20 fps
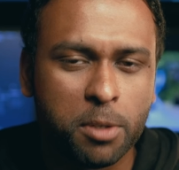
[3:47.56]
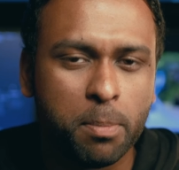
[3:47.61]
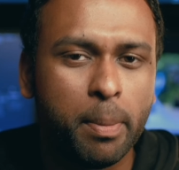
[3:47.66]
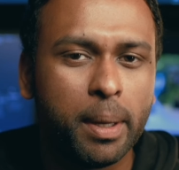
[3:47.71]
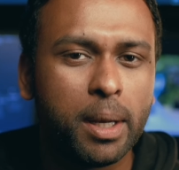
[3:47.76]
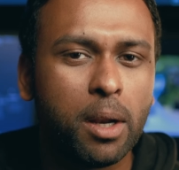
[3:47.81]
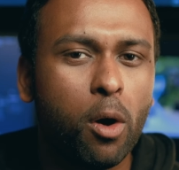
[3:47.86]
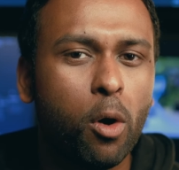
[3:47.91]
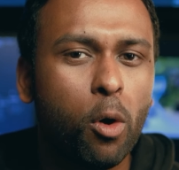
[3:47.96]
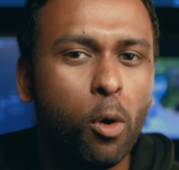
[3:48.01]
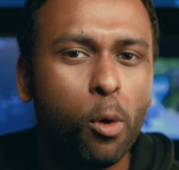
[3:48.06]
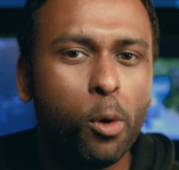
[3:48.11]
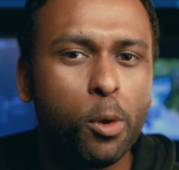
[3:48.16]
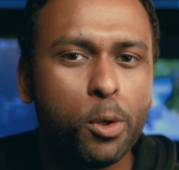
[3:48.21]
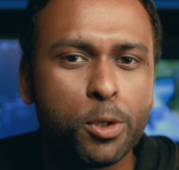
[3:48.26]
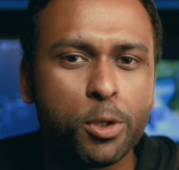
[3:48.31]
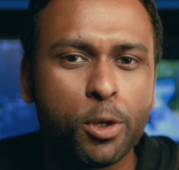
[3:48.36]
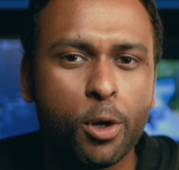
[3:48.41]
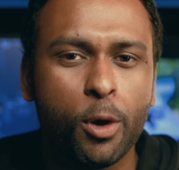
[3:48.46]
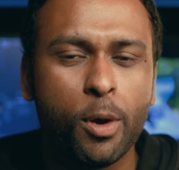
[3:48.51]
but
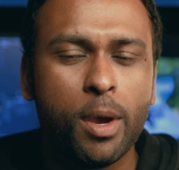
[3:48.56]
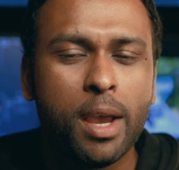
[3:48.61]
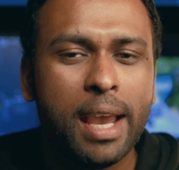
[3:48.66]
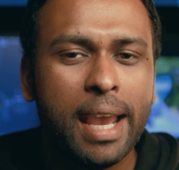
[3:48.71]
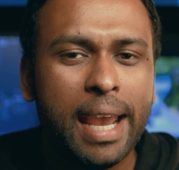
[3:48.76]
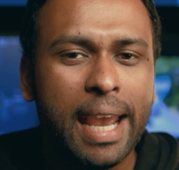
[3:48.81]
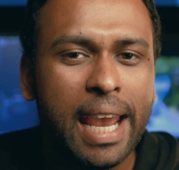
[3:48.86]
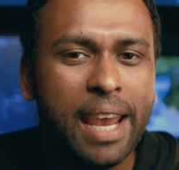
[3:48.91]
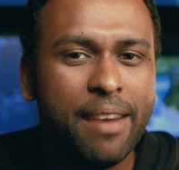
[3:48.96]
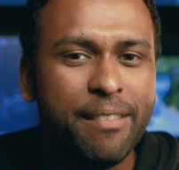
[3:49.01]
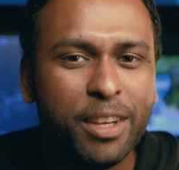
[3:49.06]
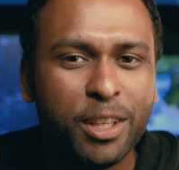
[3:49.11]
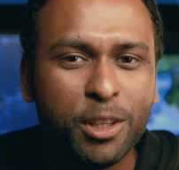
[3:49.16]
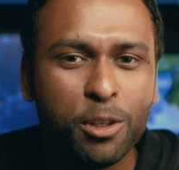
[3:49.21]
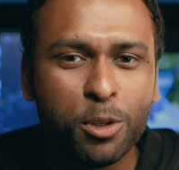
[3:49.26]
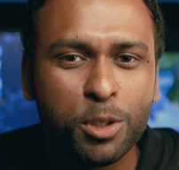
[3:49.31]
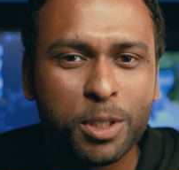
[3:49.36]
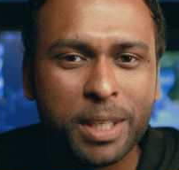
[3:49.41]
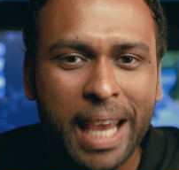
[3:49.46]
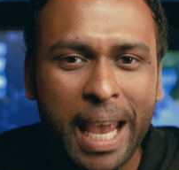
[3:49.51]
also having
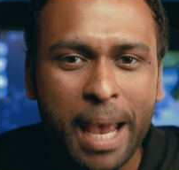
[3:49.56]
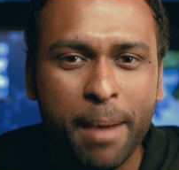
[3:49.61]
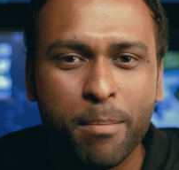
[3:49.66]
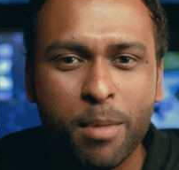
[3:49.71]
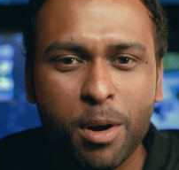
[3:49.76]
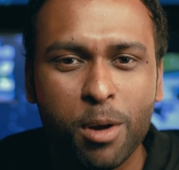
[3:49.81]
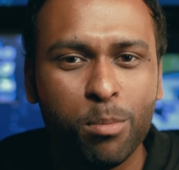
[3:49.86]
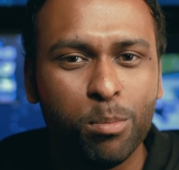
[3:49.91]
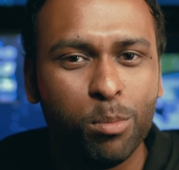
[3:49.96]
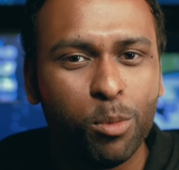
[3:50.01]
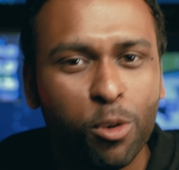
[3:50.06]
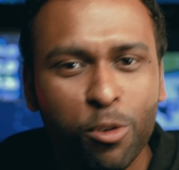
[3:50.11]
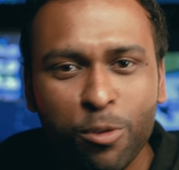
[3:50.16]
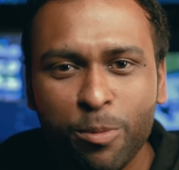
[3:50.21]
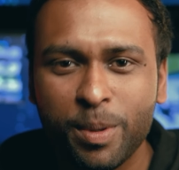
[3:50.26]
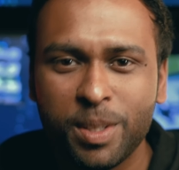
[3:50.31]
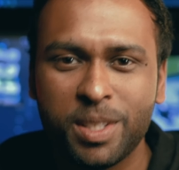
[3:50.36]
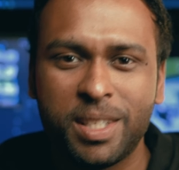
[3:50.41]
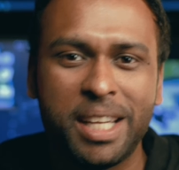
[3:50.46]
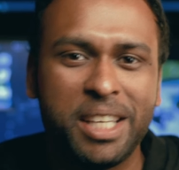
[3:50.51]
those camera
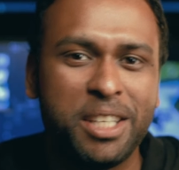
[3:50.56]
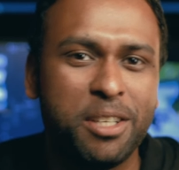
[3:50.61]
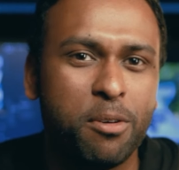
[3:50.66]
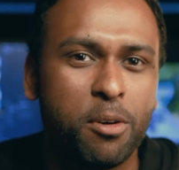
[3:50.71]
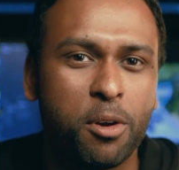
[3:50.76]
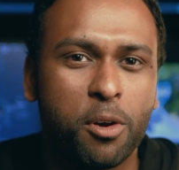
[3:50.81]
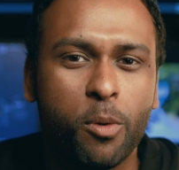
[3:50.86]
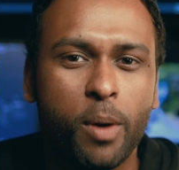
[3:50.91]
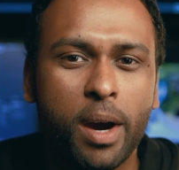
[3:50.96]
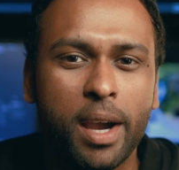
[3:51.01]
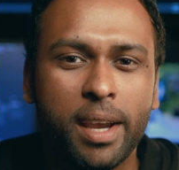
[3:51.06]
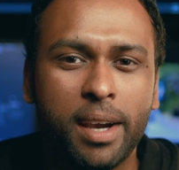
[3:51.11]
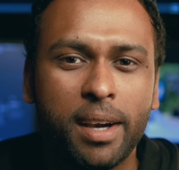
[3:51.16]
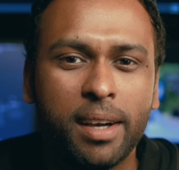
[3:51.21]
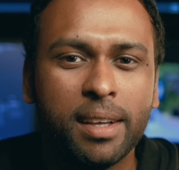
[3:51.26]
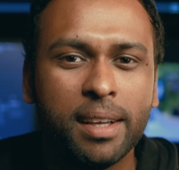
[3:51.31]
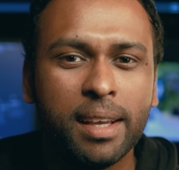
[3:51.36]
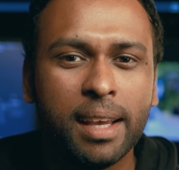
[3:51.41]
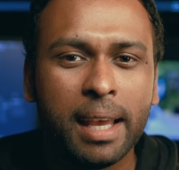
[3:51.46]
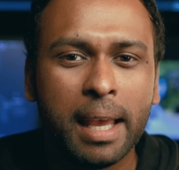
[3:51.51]
movements that you require.
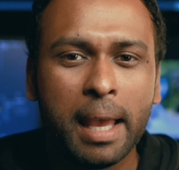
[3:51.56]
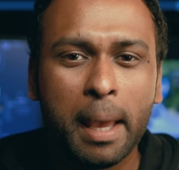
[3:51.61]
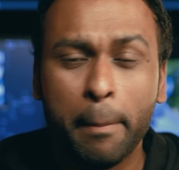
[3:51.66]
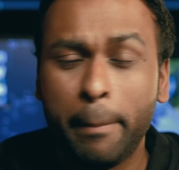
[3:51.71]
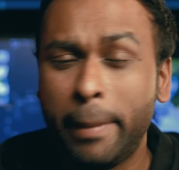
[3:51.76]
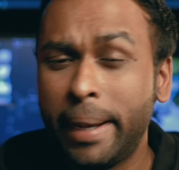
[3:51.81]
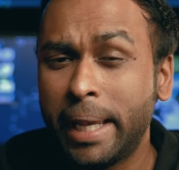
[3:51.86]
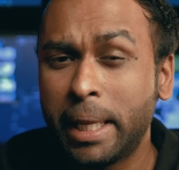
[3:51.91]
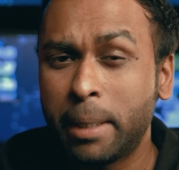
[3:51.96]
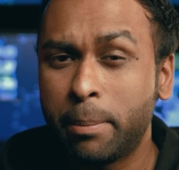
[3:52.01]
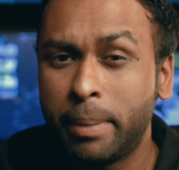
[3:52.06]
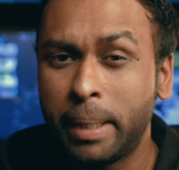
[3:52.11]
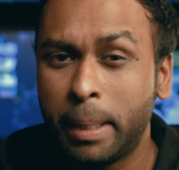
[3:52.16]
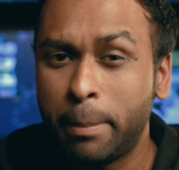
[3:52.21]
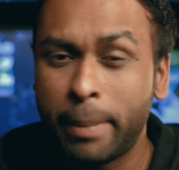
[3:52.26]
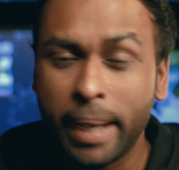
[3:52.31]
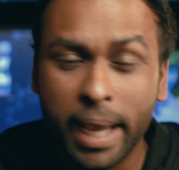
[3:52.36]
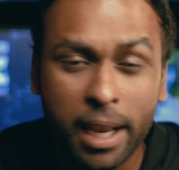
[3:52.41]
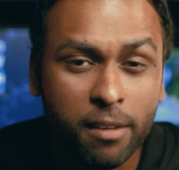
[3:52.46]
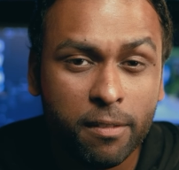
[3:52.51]
May it be
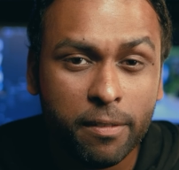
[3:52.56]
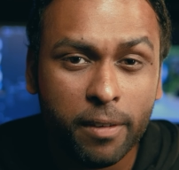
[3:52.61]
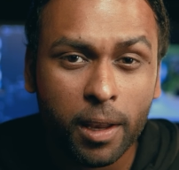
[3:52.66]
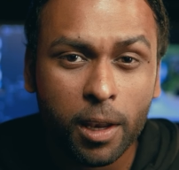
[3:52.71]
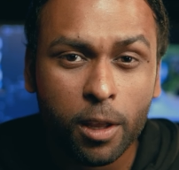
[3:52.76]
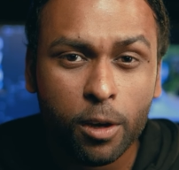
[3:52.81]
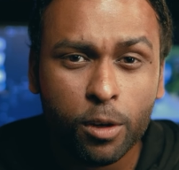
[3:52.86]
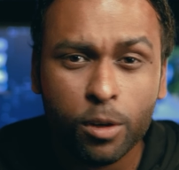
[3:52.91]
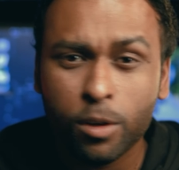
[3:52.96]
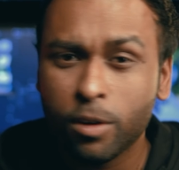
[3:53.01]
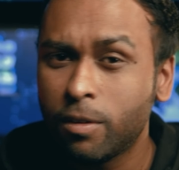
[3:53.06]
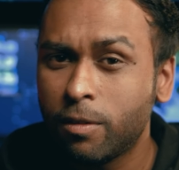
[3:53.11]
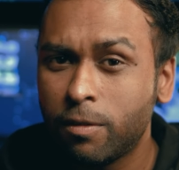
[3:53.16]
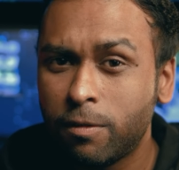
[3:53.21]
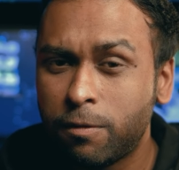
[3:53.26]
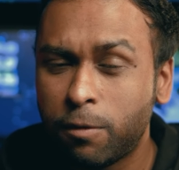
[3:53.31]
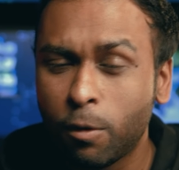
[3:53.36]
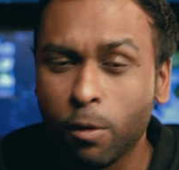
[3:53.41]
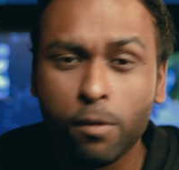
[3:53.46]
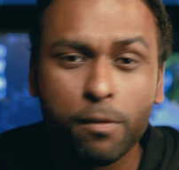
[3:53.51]
pan follow,
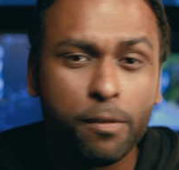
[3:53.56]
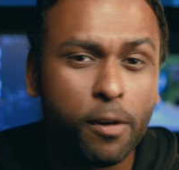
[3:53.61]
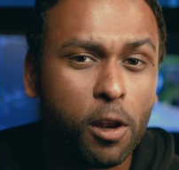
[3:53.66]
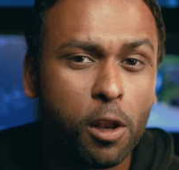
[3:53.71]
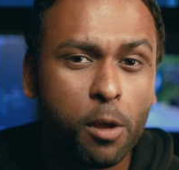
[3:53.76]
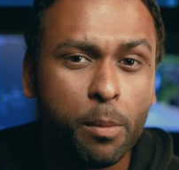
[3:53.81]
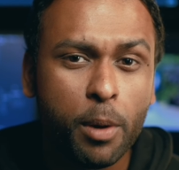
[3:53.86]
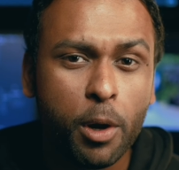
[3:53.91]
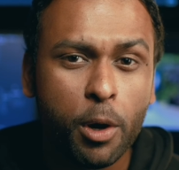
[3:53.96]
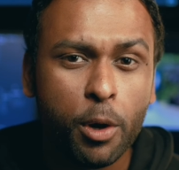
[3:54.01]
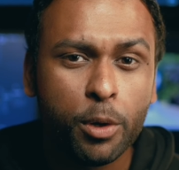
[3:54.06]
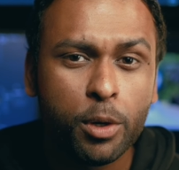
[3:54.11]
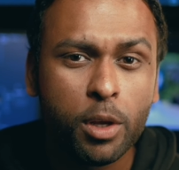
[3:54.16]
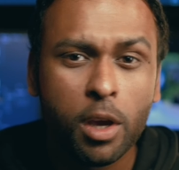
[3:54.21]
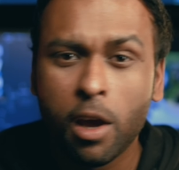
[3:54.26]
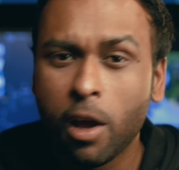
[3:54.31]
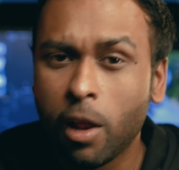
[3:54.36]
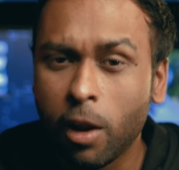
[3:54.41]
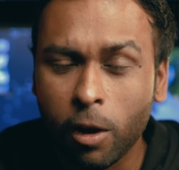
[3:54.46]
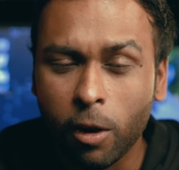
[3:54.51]
full follow mode,
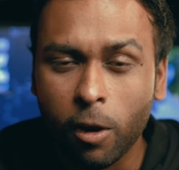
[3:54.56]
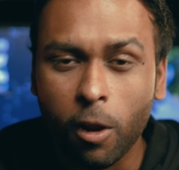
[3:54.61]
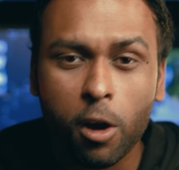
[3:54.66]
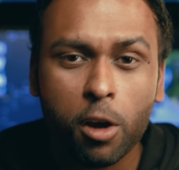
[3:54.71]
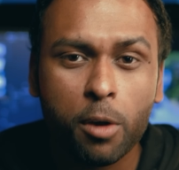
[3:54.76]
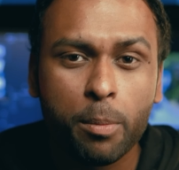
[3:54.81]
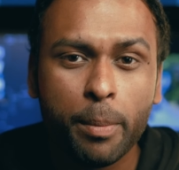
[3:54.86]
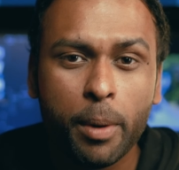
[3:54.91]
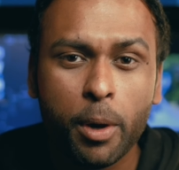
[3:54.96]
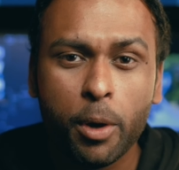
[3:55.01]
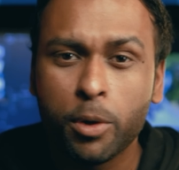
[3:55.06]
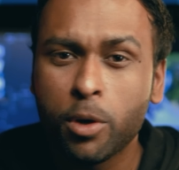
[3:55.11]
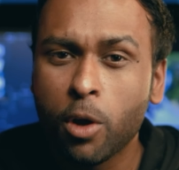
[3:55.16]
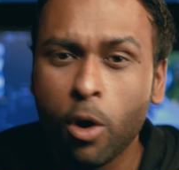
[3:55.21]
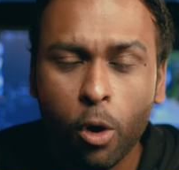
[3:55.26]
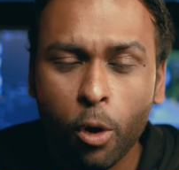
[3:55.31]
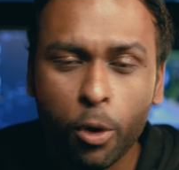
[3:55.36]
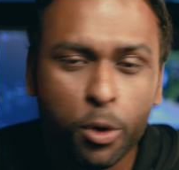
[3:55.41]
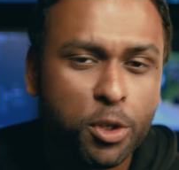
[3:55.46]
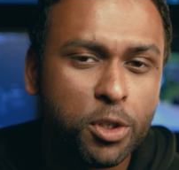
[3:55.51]
lock mode,
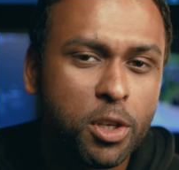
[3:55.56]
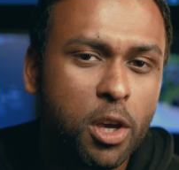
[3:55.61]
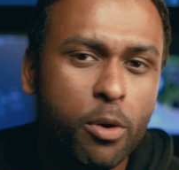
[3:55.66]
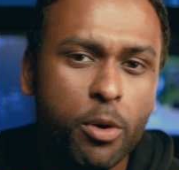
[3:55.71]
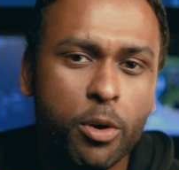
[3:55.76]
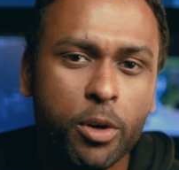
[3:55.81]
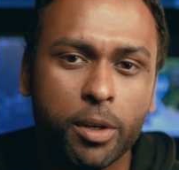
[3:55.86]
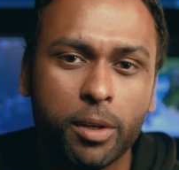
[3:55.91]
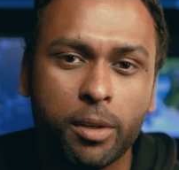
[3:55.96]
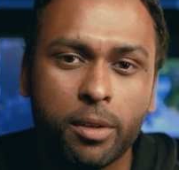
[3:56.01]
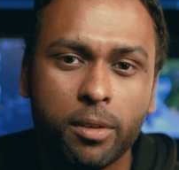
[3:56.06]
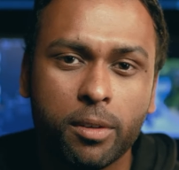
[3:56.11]
or so on.